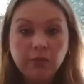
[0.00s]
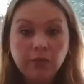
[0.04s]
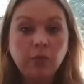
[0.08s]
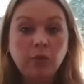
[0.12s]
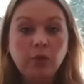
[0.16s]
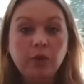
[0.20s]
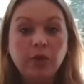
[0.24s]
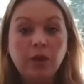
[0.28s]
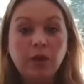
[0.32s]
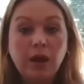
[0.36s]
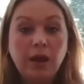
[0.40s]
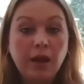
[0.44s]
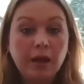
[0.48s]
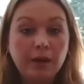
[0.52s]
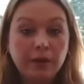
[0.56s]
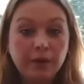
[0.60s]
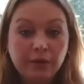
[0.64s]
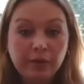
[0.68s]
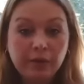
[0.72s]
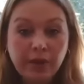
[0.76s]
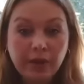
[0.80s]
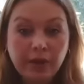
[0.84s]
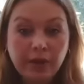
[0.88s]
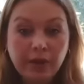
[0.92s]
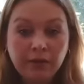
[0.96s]
we'll
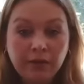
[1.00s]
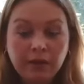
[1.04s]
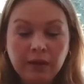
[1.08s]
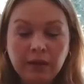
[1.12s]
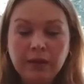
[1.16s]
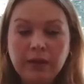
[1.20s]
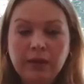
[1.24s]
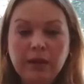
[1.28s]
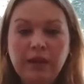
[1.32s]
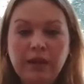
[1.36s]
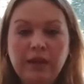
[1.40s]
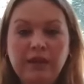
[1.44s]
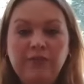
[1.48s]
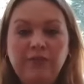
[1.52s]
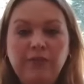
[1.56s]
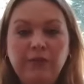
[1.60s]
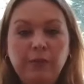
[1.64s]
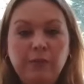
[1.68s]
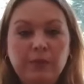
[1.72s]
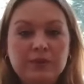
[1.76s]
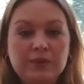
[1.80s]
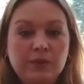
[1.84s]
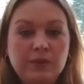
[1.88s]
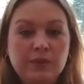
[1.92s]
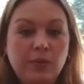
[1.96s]
honor that if
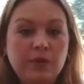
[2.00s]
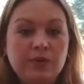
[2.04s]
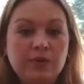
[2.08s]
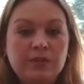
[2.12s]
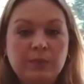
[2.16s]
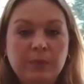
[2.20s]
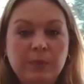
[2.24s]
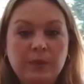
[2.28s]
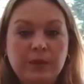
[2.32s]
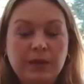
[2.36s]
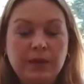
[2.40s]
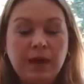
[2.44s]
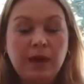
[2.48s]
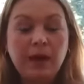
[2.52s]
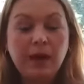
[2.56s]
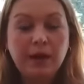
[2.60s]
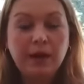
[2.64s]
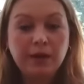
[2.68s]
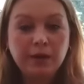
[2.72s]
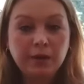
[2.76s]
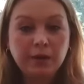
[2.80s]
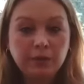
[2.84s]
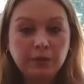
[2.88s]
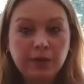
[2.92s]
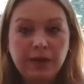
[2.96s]
it was going to be a
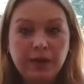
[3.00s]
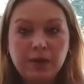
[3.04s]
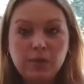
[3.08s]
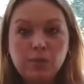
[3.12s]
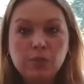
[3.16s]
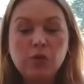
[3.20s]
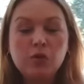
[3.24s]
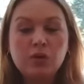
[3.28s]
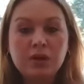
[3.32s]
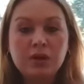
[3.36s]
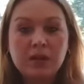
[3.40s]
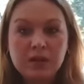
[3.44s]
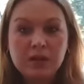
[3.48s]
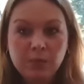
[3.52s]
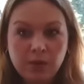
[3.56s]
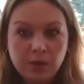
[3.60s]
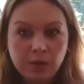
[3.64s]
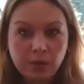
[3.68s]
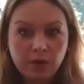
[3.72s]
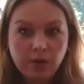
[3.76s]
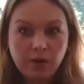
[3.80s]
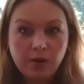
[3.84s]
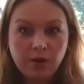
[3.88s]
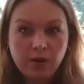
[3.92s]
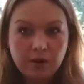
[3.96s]
higher rate, we'll keep
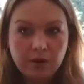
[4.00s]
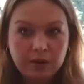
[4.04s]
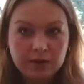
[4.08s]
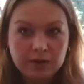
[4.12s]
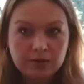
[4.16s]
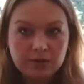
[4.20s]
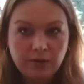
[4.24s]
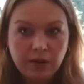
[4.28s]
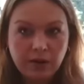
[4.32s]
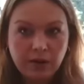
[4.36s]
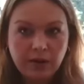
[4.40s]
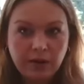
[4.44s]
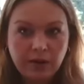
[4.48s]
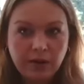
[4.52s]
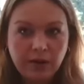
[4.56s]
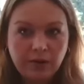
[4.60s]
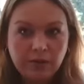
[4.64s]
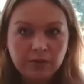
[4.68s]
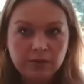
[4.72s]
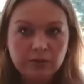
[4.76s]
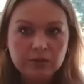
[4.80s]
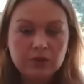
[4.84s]
it where it is right now.